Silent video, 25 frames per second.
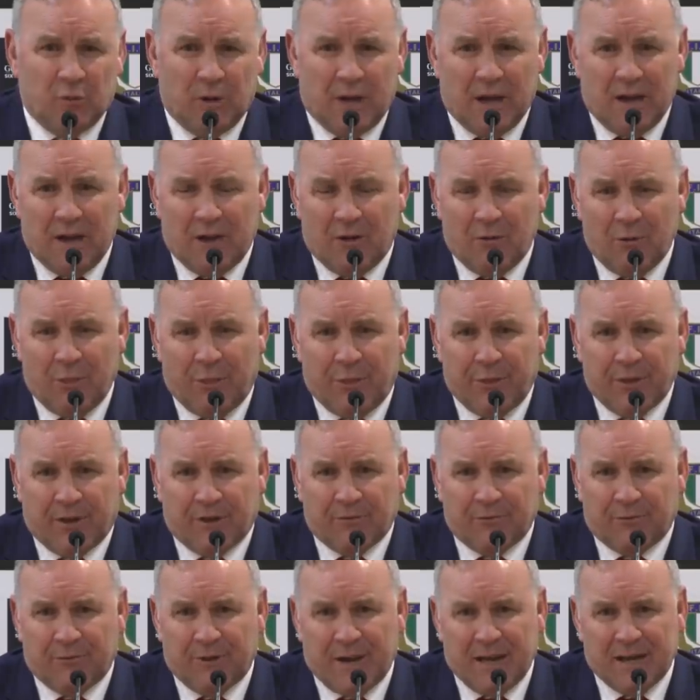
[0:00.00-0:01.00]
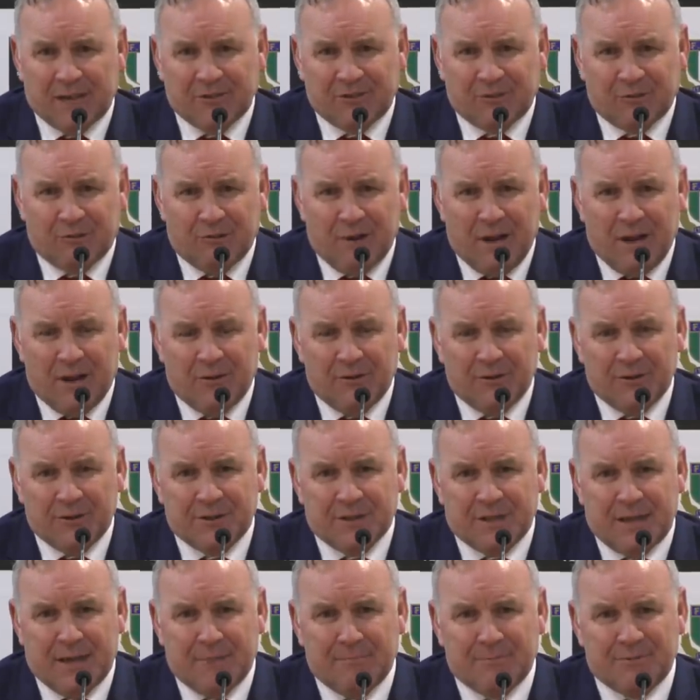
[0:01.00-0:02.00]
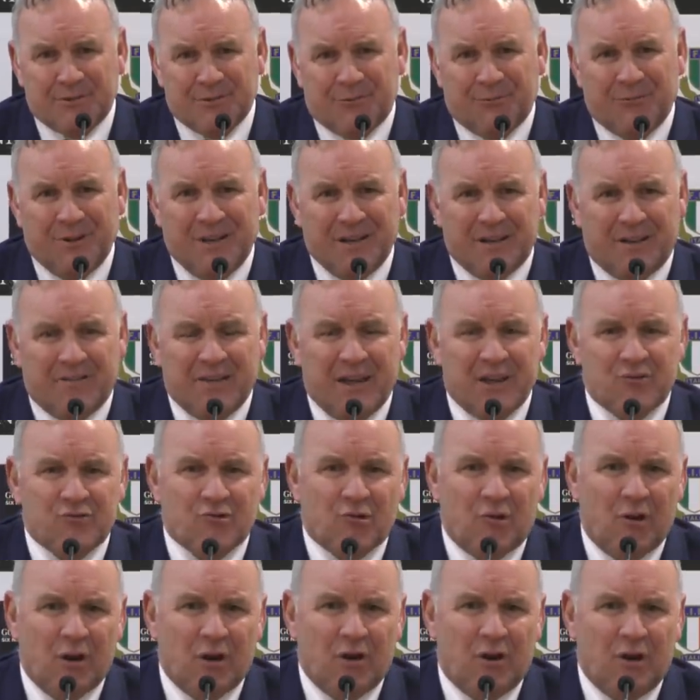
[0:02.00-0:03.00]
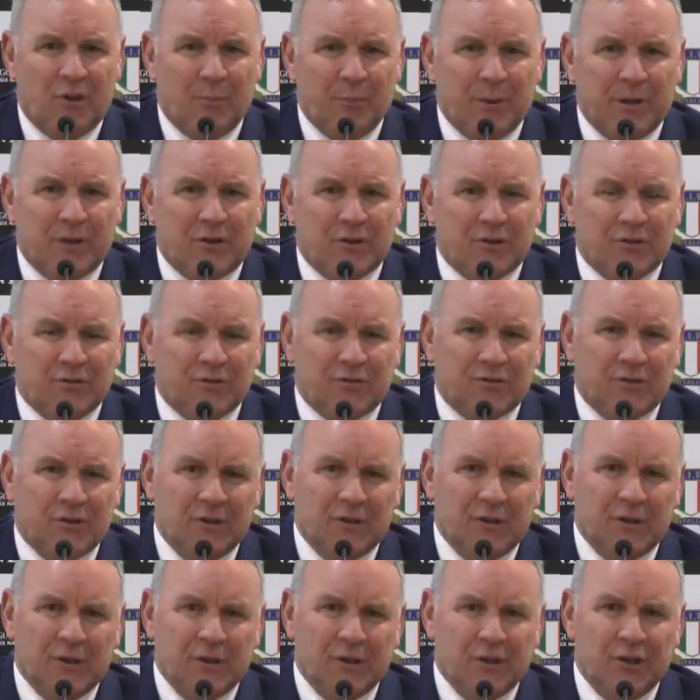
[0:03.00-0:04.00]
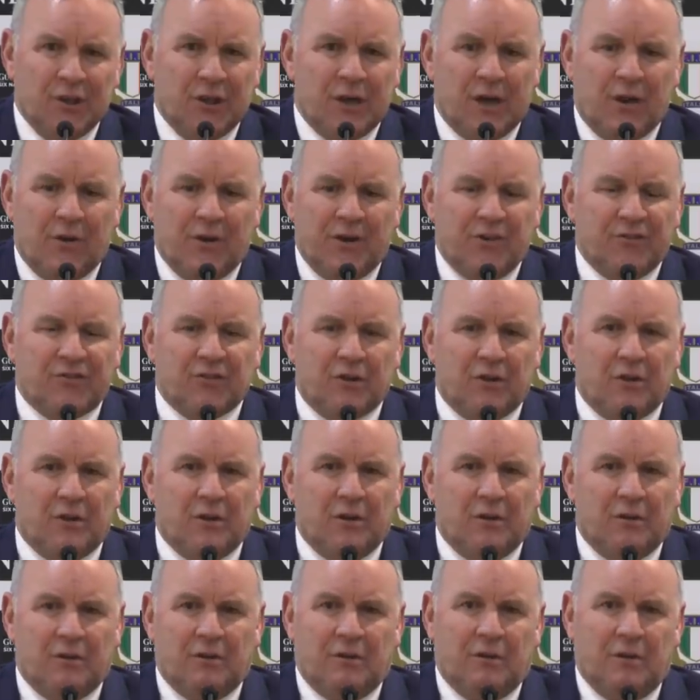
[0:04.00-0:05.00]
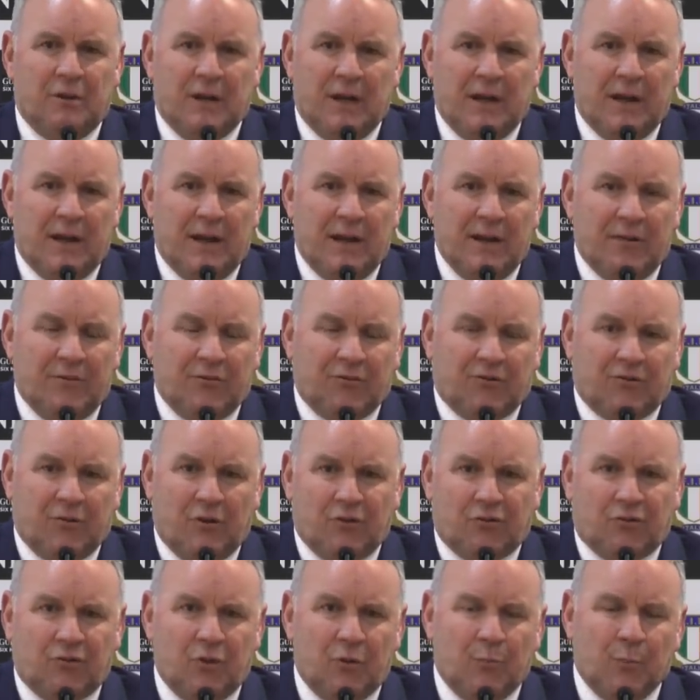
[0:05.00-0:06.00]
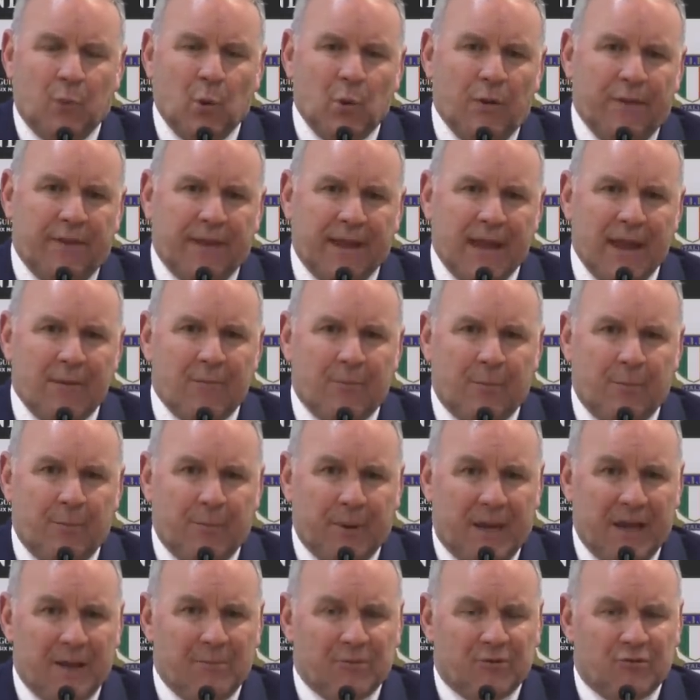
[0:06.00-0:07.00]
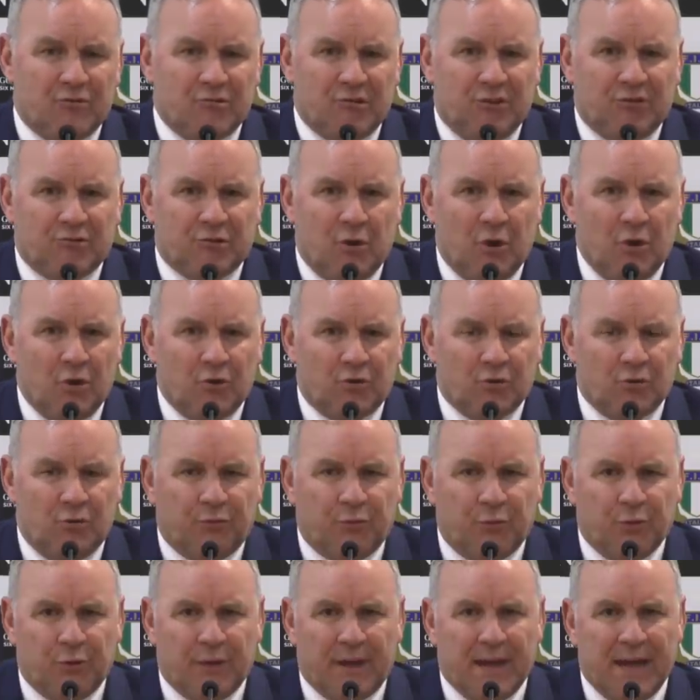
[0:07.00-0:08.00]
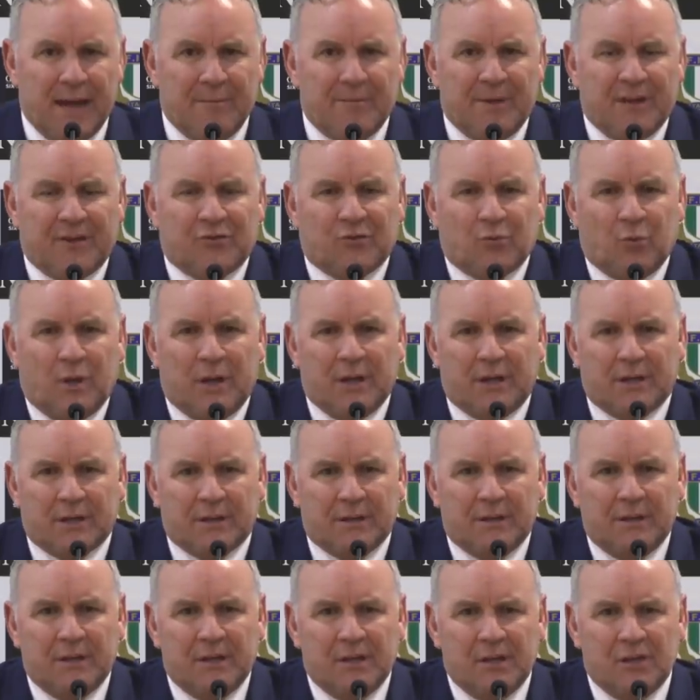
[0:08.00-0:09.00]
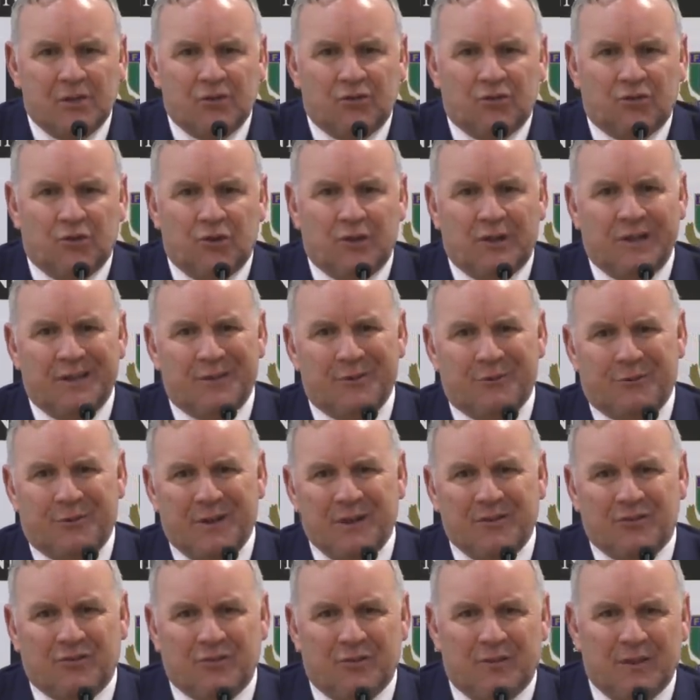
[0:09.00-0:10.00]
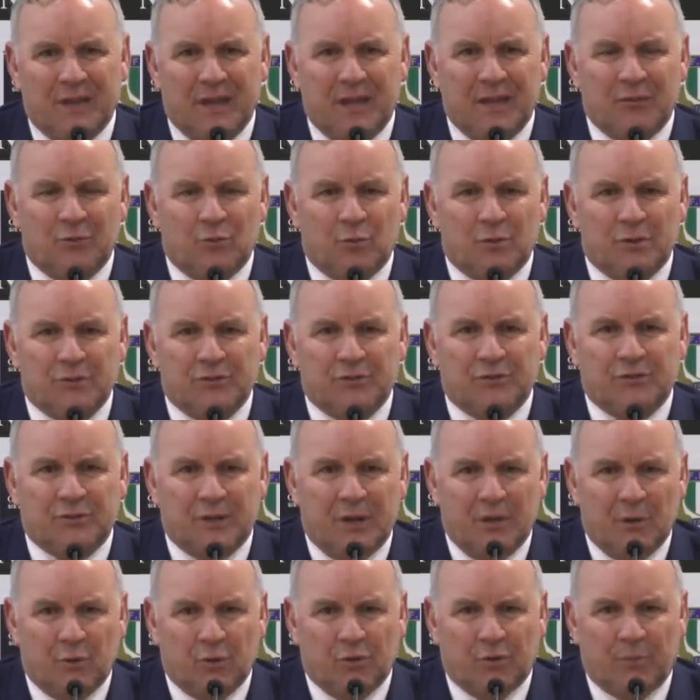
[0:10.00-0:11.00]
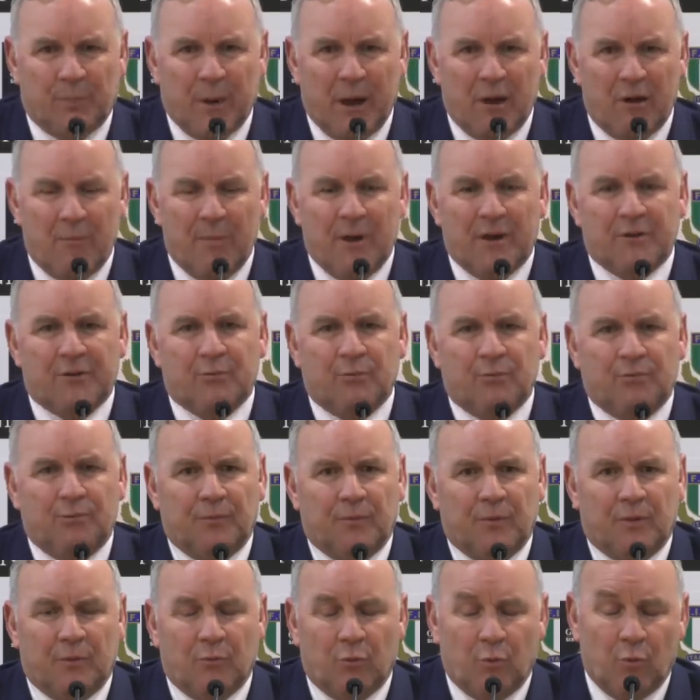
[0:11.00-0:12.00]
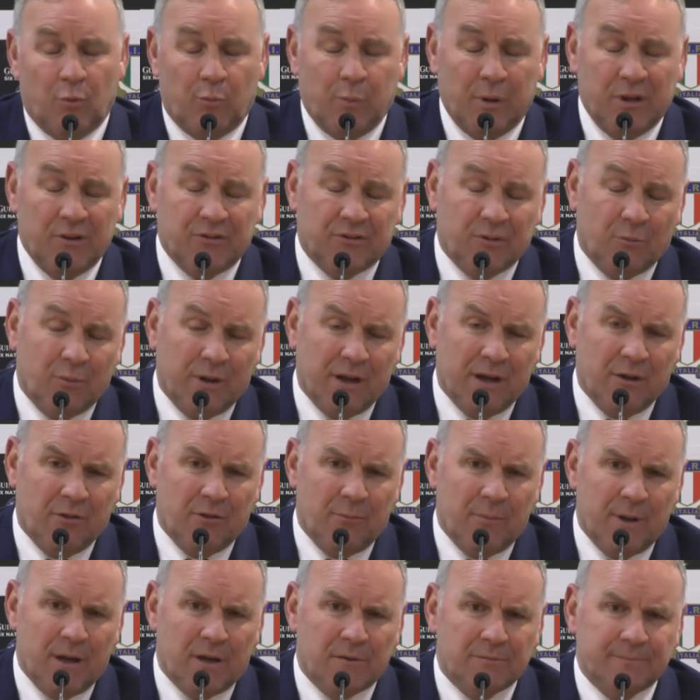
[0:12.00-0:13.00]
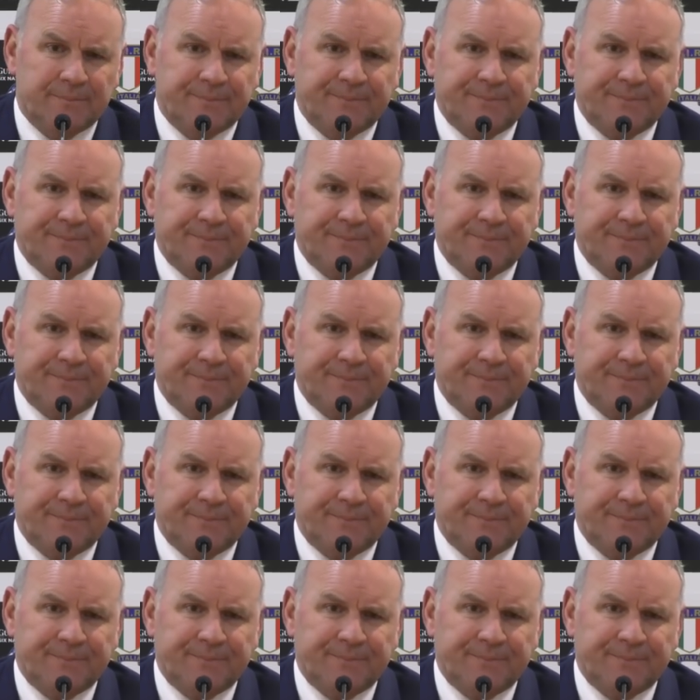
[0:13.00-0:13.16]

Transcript: were going on thick and fast around defending that try line, because, you know, it is a... At a certain point in the game, it becomes a dress rehearsal for the game next week, and certainly defence at the end was paramount, and we're pleased that we held them out.